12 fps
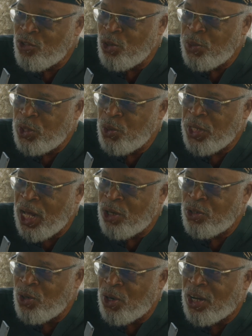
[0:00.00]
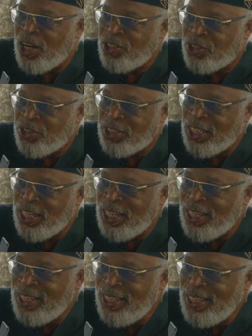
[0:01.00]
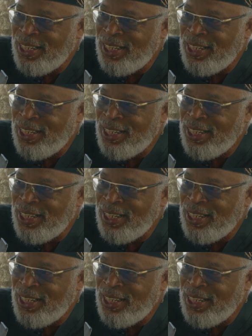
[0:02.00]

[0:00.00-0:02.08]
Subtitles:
So we do the outdoor concerts there.